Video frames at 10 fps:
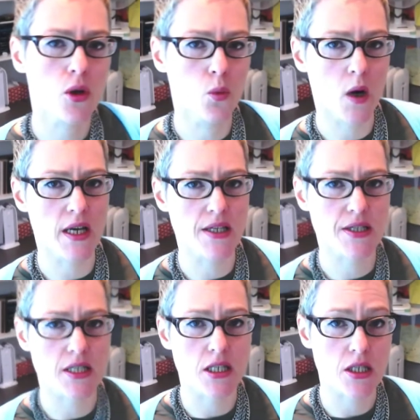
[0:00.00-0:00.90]

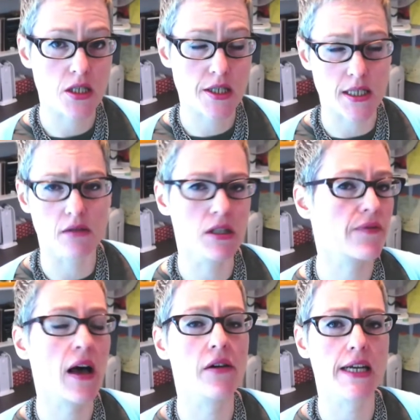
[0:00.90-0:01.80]
was still in the
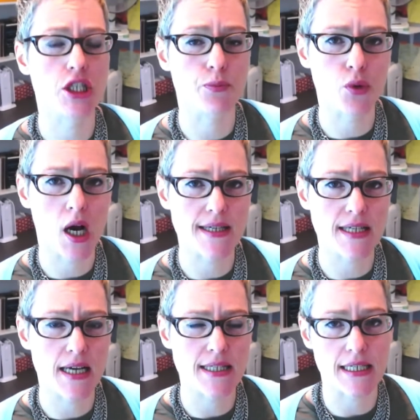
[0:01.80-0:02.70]
validation
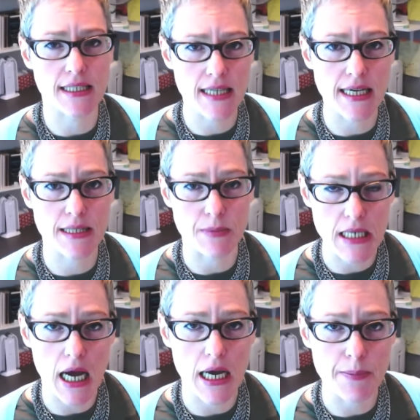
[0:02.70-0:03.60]
process, it can take some
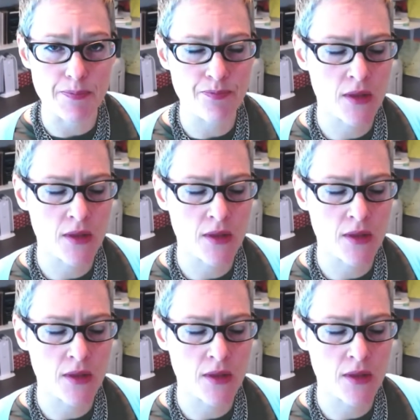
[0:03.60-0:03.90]
time.